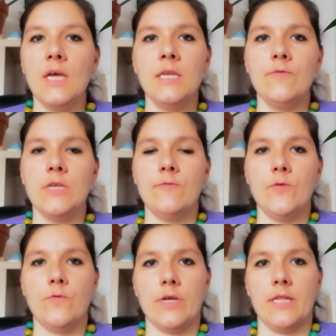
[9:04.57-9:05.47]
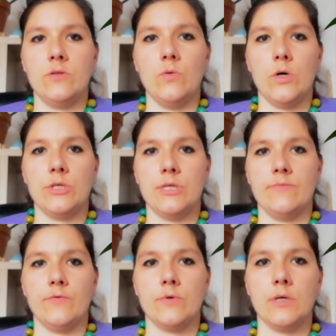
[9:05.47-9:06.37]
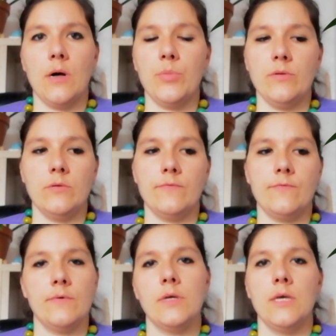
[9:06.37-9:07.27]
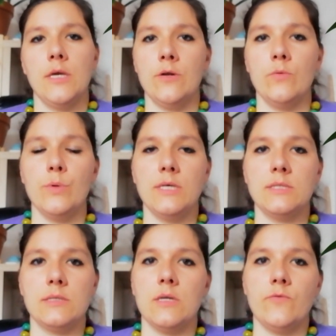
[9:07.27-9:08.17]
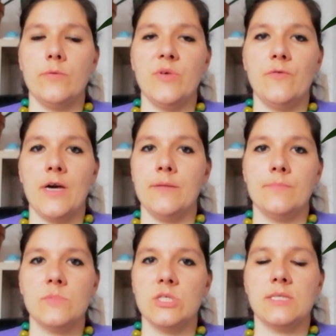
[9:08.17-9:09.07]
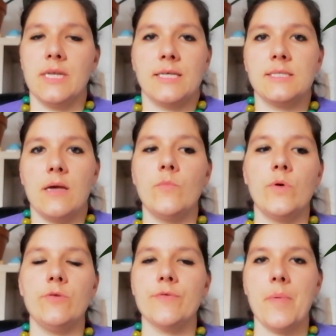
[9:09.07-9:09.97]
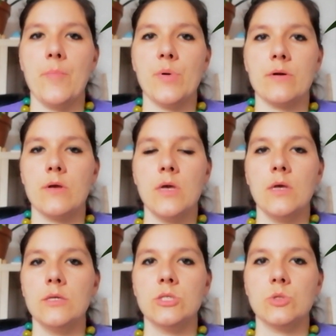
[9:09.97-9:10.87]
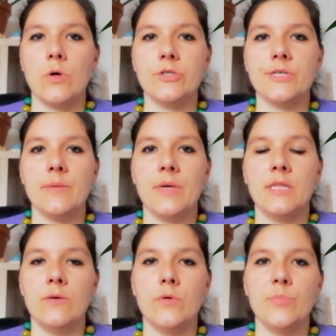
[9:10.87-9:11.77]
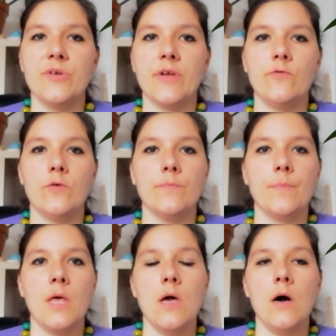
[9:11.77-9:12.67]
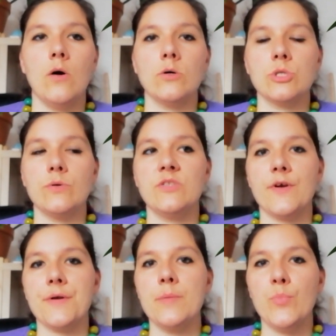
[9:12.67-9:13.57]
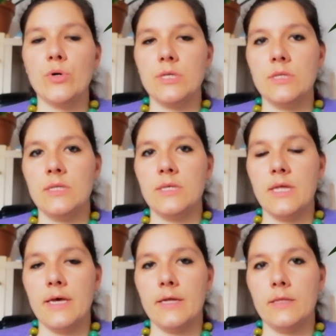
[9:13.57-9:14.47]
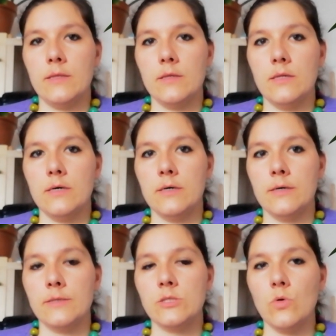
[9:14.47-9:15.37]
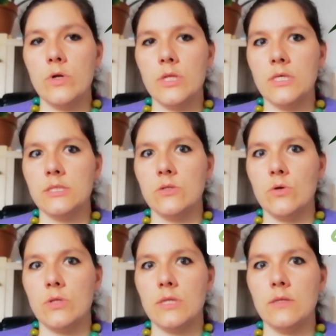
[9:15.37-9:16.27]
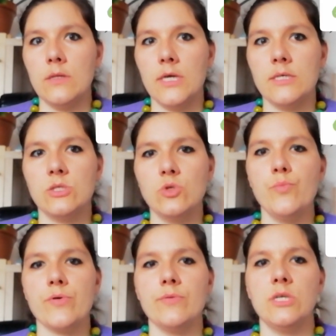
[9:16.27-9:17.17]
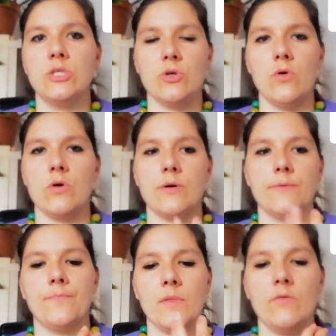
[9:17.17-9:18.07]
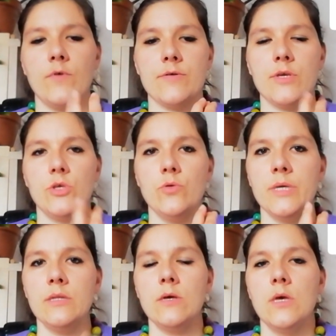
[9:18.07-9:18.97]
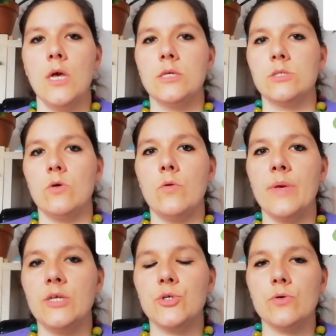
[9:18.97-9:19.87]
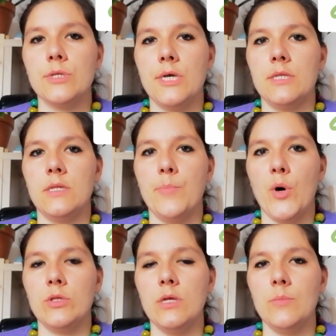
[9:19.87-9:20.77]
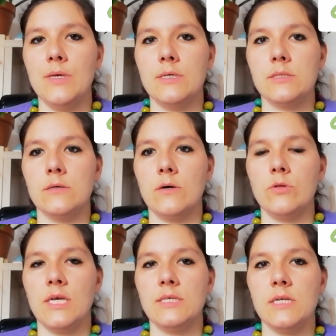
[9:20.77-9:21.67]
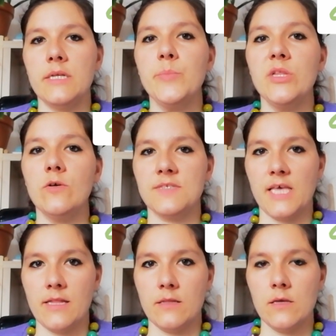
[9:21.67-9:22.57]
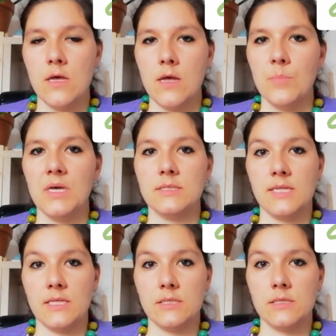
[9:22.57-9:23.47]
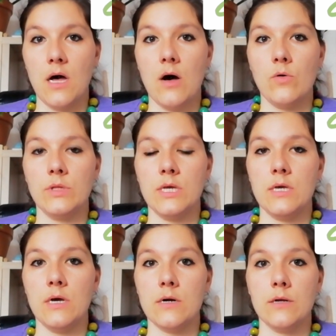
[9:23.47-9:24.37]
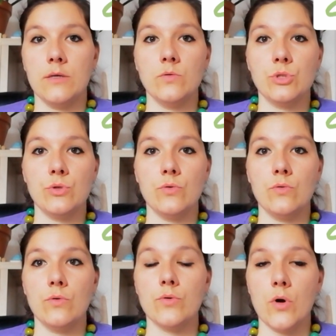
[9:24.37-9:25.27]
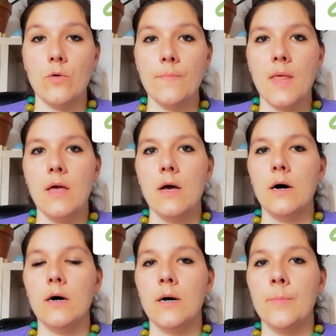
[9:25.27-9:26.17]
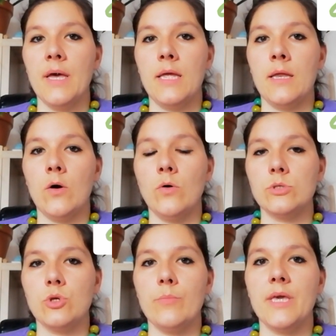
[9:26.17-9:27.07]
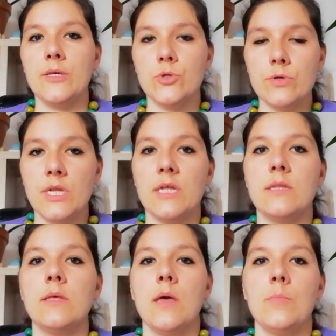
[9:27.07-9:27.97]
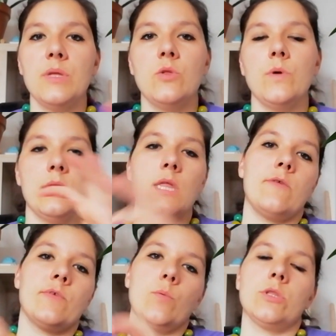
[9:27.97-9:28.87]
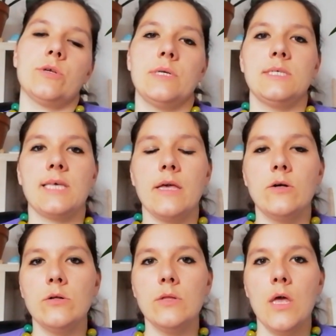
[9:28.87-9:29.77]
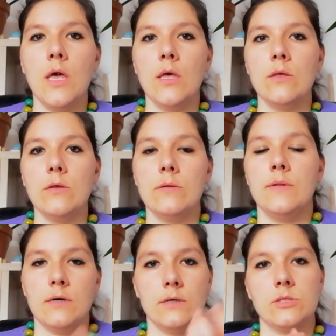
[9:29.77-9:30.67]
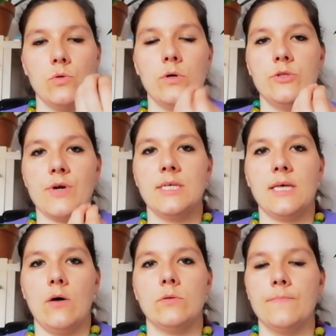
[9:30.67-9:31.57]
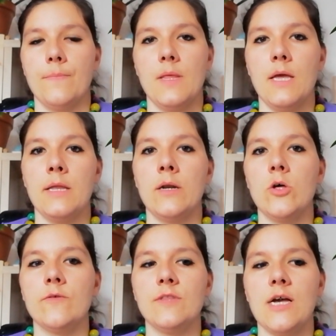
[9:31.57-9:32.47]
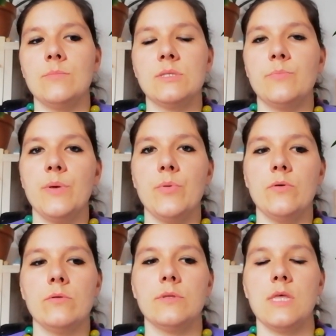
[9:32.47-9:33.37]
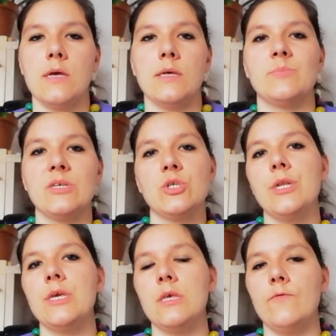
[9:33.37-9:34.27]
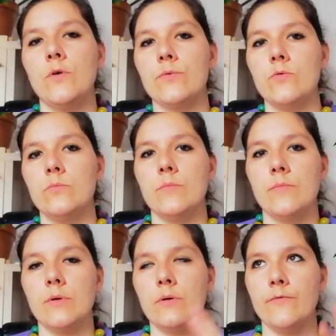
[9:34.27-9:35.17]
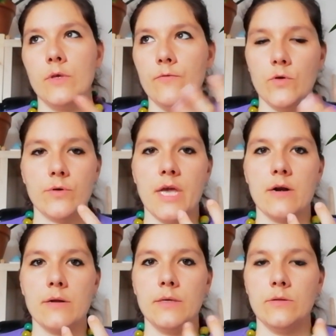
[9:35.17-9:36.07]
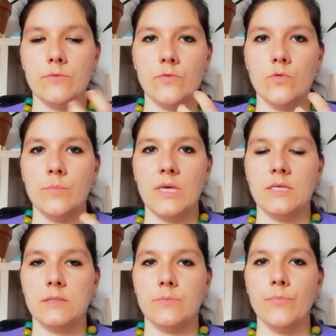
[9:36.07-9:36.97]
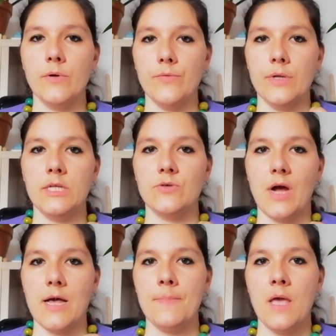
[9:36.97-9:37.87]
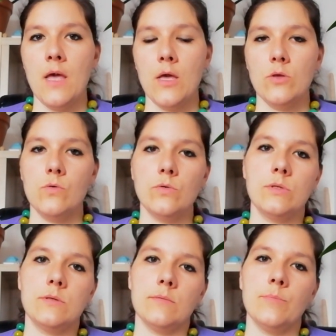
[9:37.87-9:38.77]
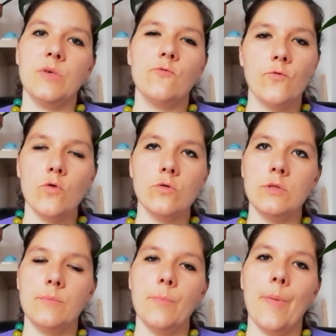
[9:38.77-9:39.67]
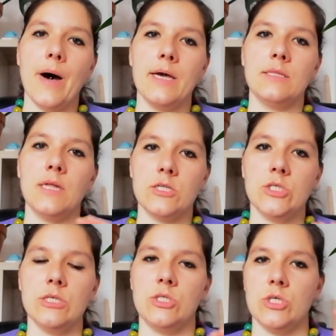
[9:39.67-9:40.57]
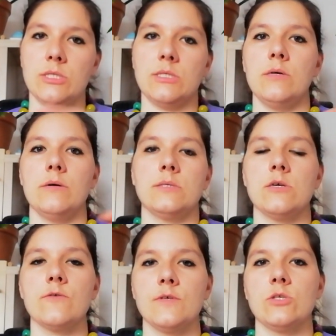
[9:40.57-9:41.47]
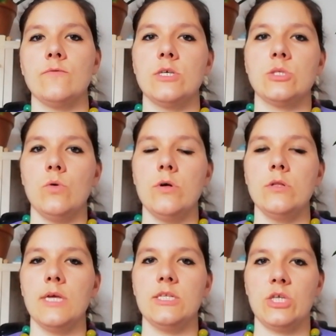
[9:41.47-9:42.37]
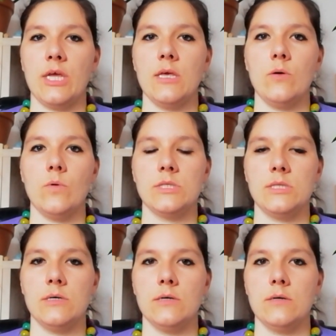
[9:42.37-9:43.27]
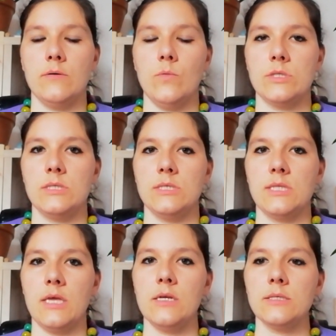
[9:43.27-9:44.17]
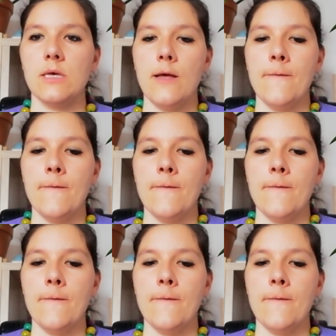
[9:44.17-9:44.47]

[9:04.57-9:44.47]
even if you forget to water them for a couple of weeks, it will be fine. Just the next time when you remember, just water them and they will be grateful. Also, it's very important that the soil is not like super rich or very humid. So make sure that the potting mix contains a little bit of sand, because that's how they are used to grow. And also make sure that between every watering cycle, the soil dries out. And a lot of times people think, especially if your air in the room is really dry, you could be fooled by touching just the surface of the soil and checking what's the status,